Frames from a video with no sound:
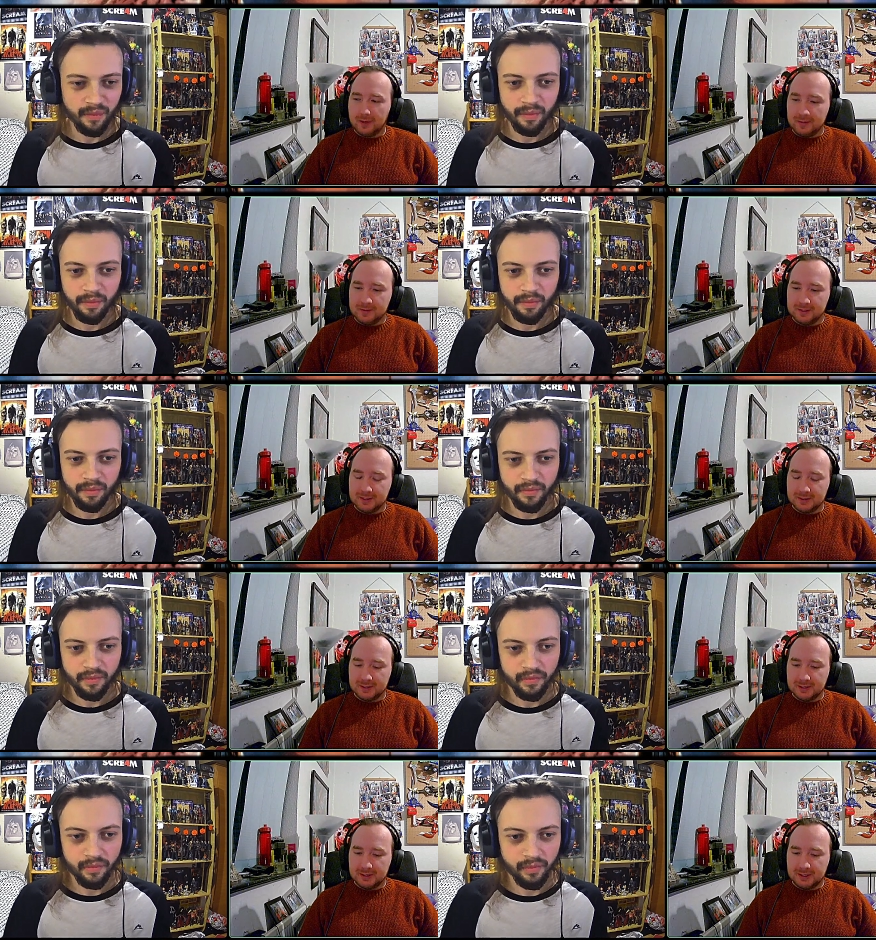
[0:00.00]
Speaker 1: what happens? Did he, did
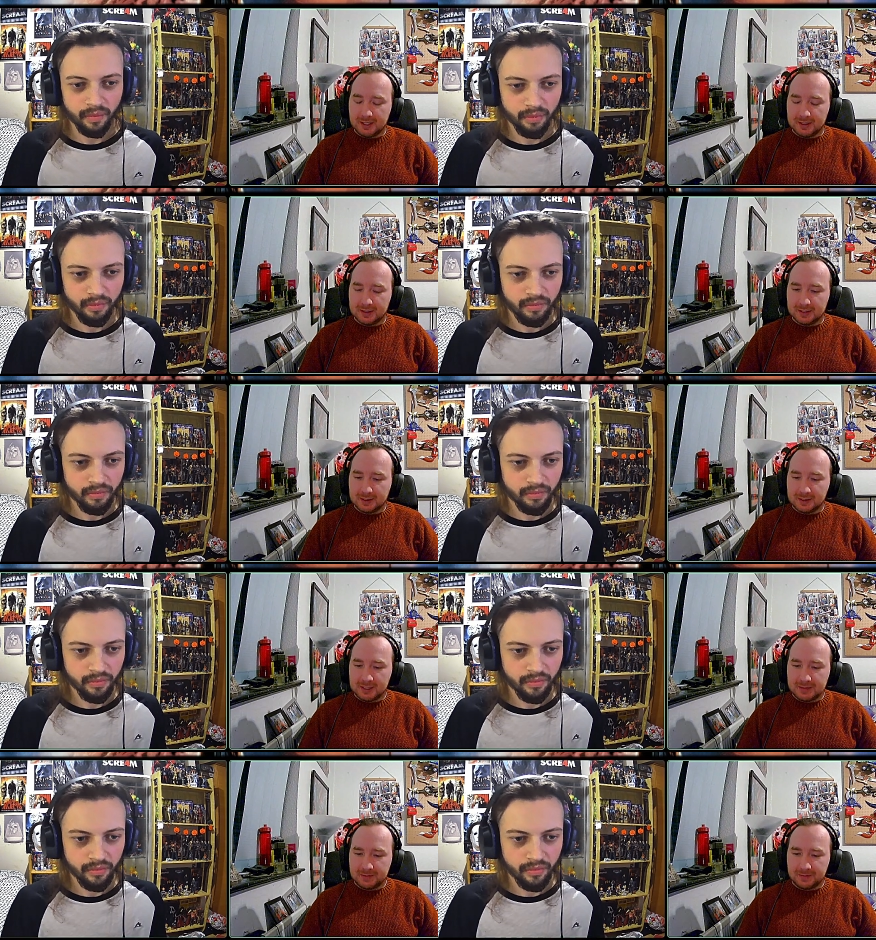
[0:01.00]
he ch- get
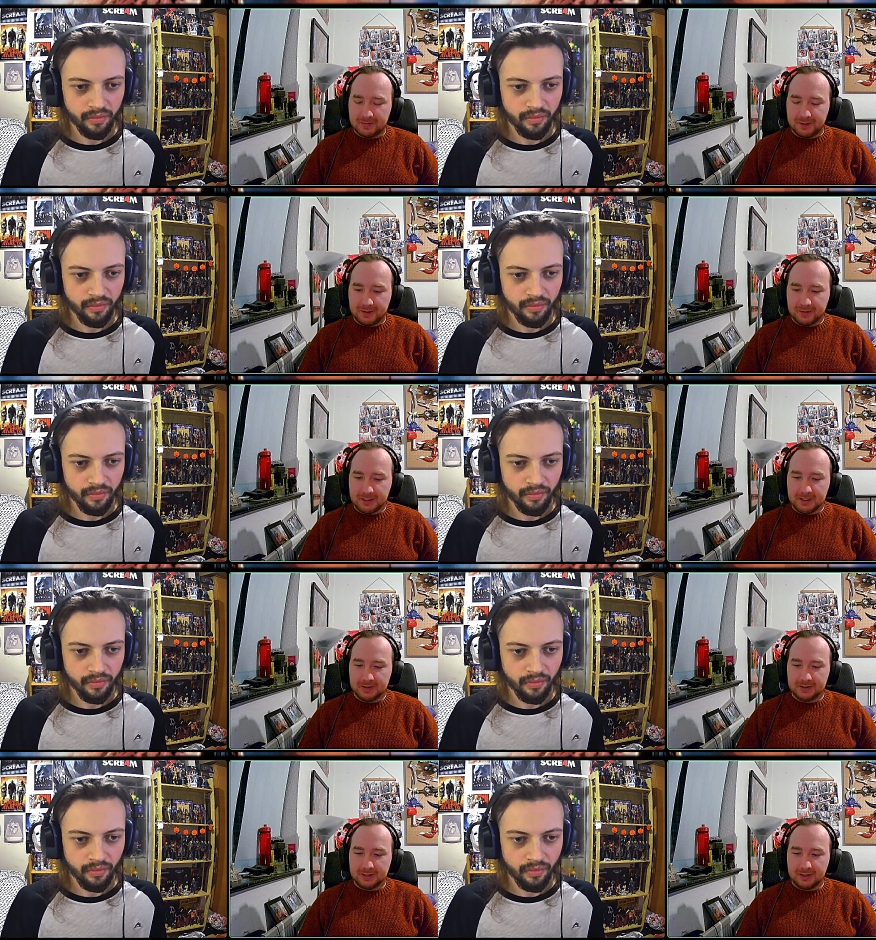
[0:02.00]
chased by Freddy or anything?
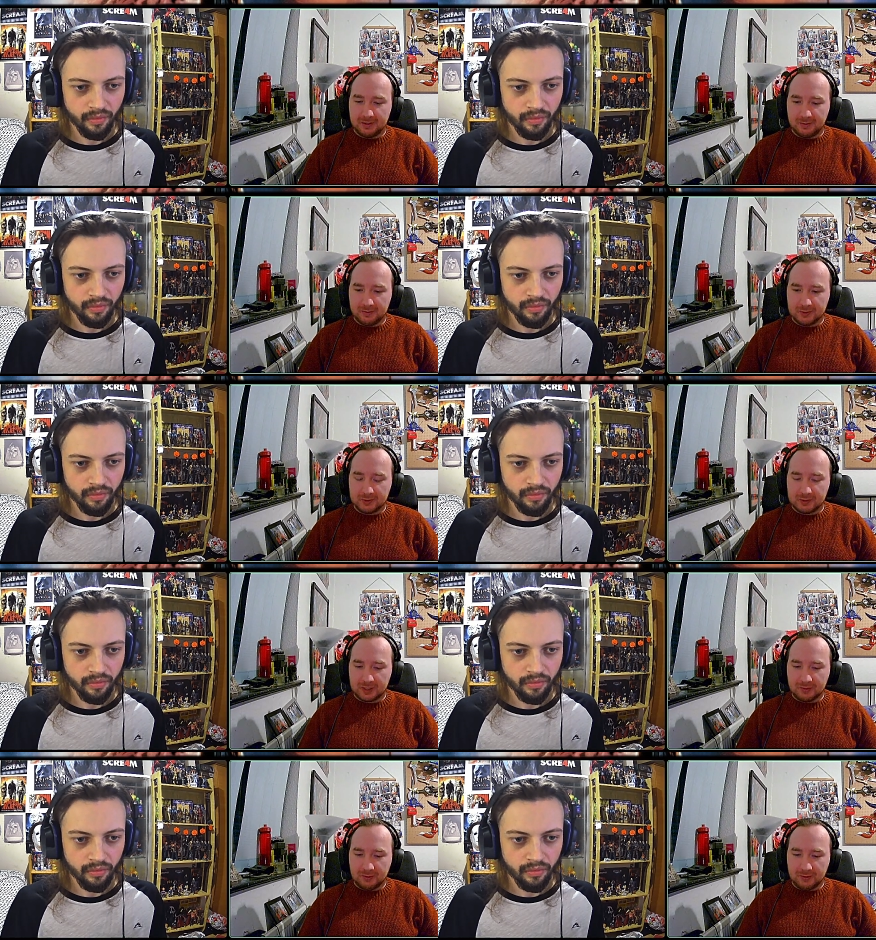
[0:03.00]
Or did they all just
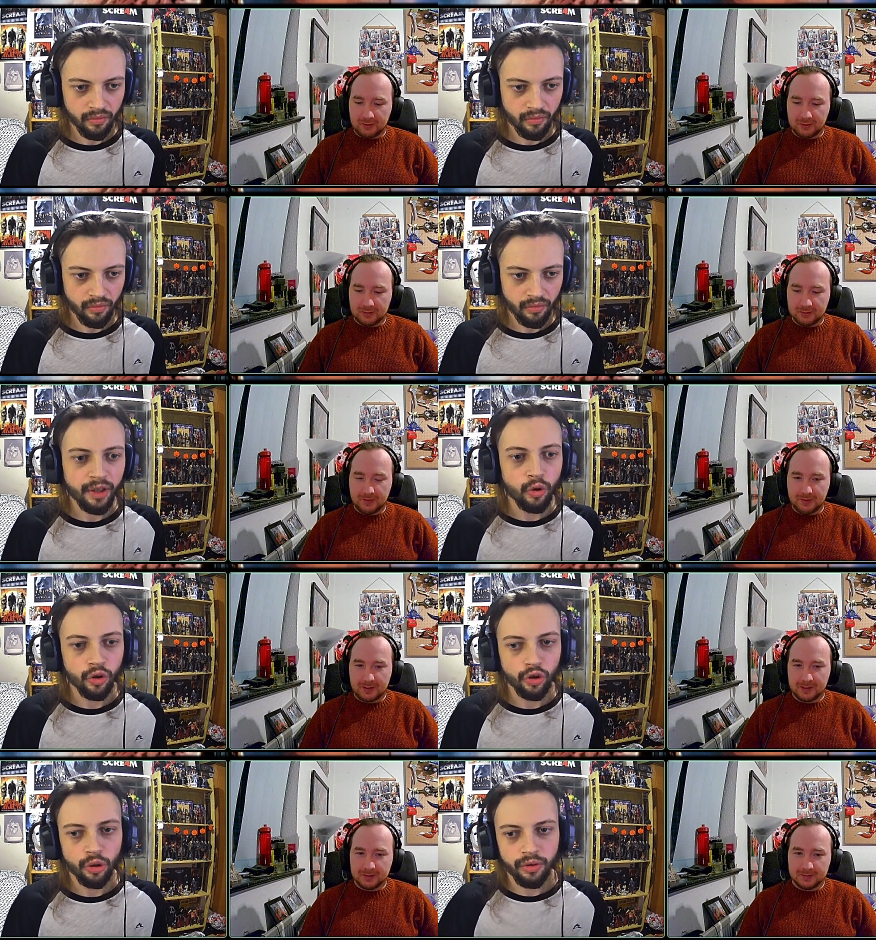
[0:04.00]
get woken up? They all get
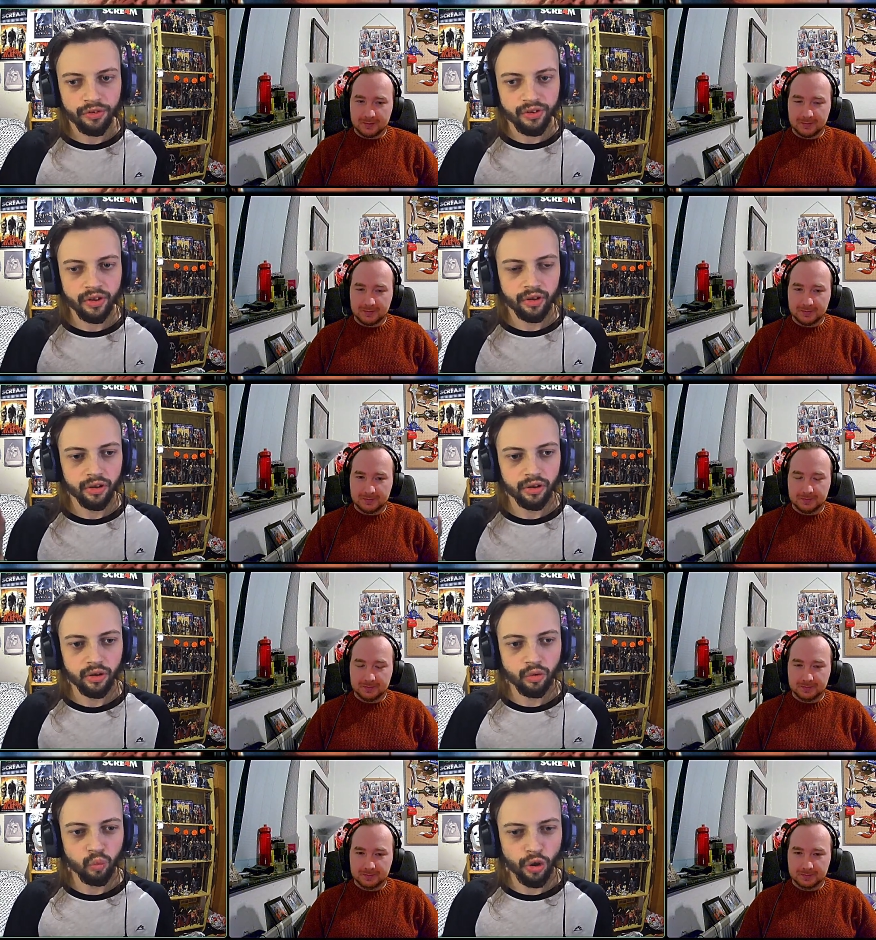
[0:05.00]
woken up because
Speaker 2: they uh,
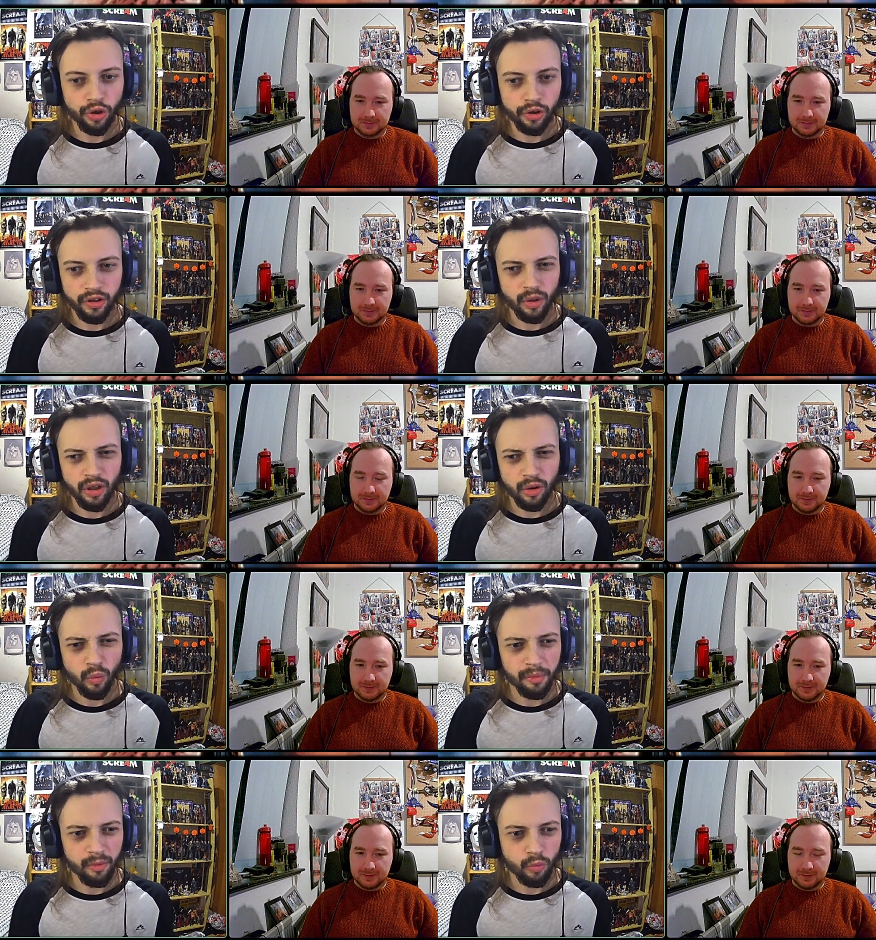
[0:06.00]
work. They wanted
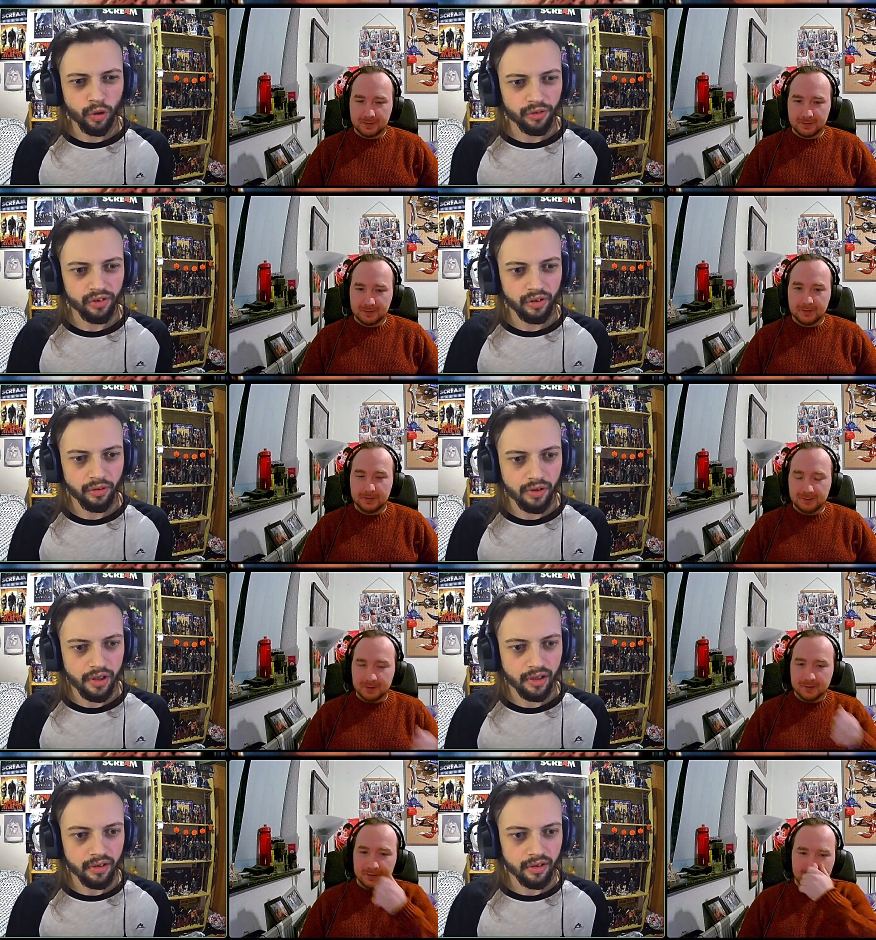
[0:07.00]
women walks in
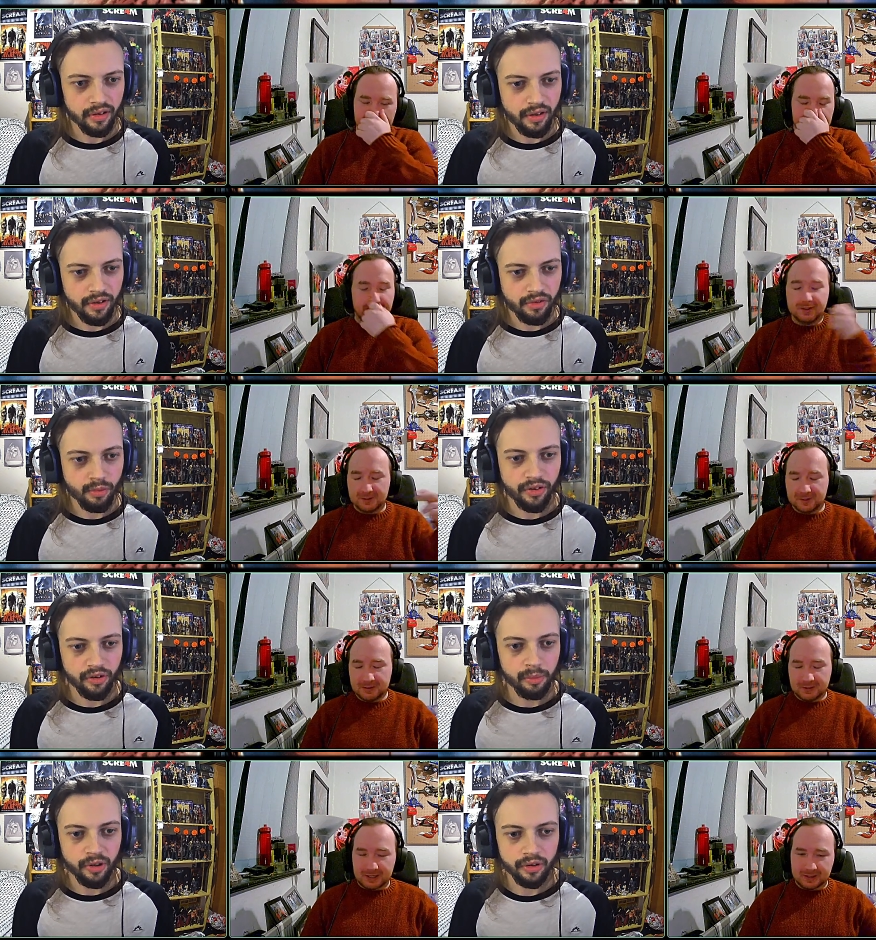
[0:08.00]
luncher. Yeah, the, and he just
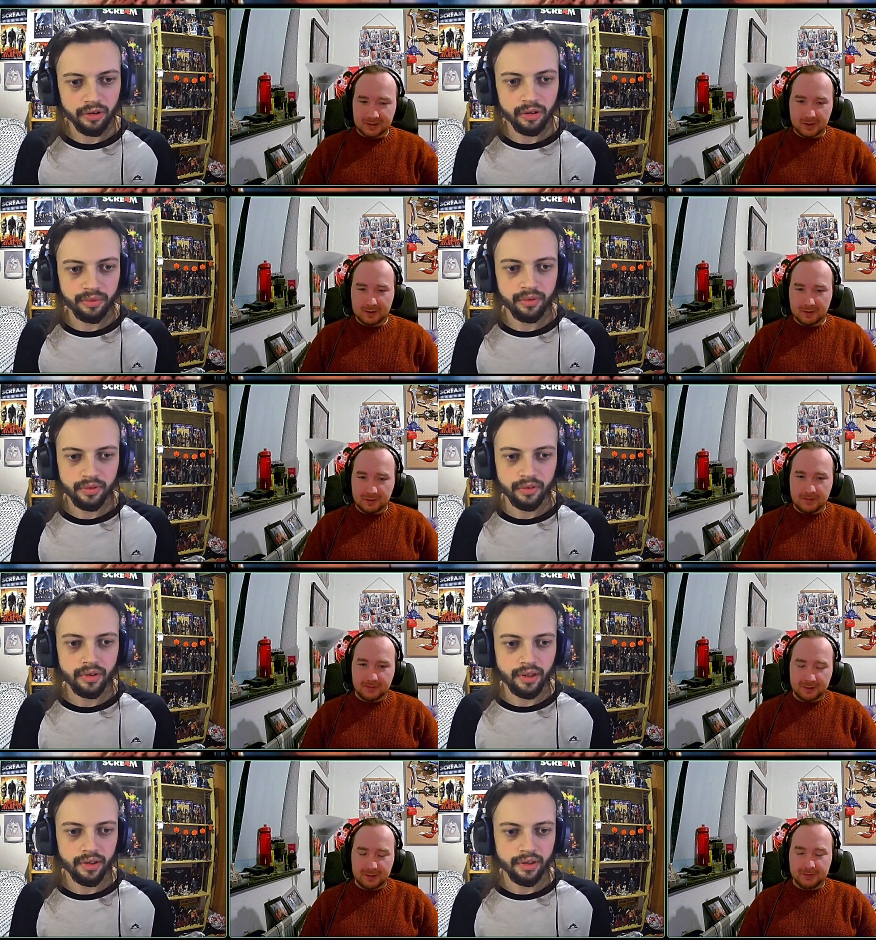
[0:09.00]
wakes the them all up. Whatever, yeah.
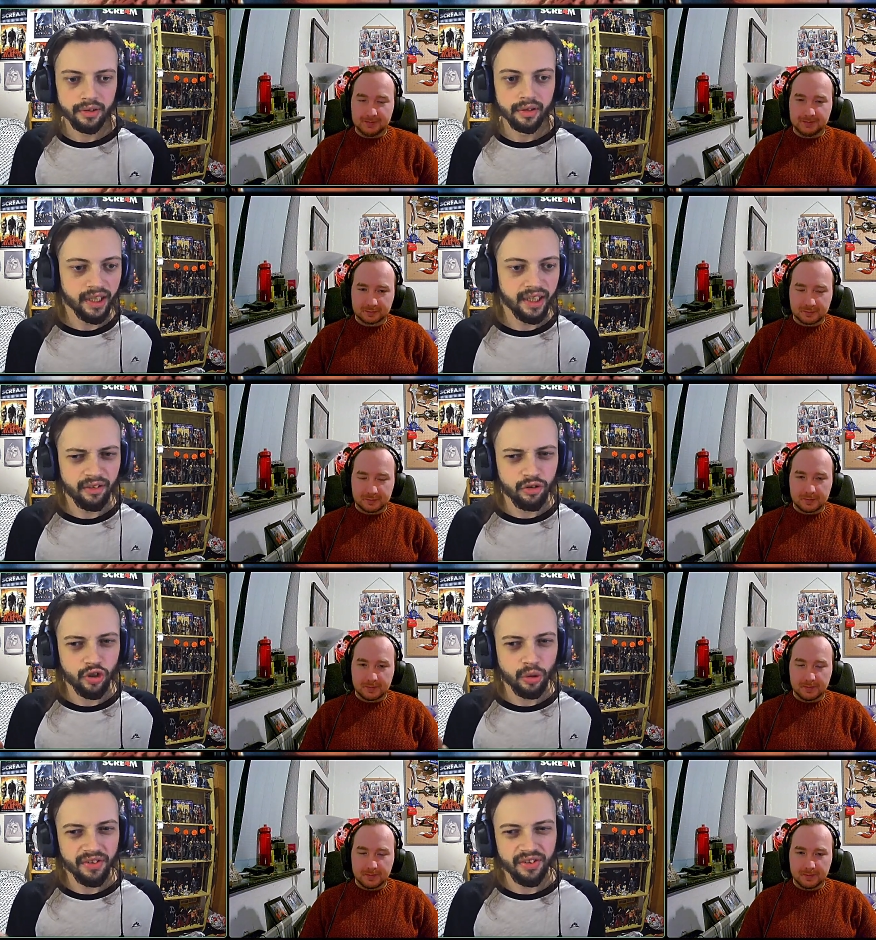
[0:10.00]
yeah. but then
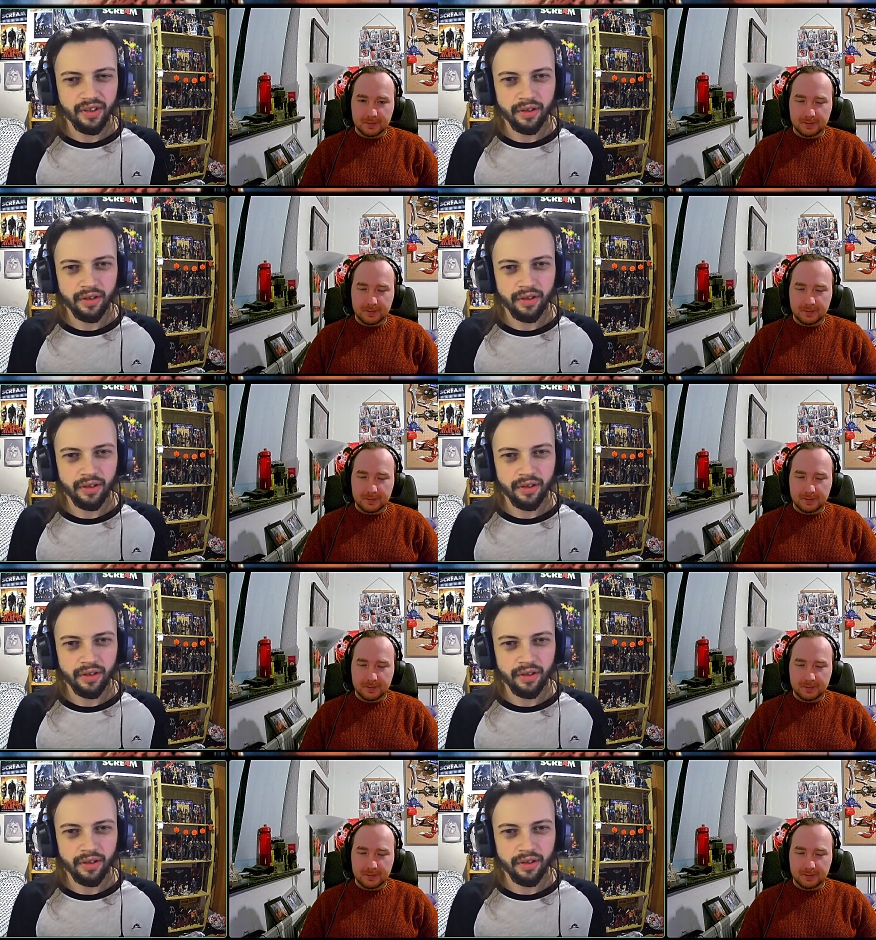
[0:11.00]
Joey's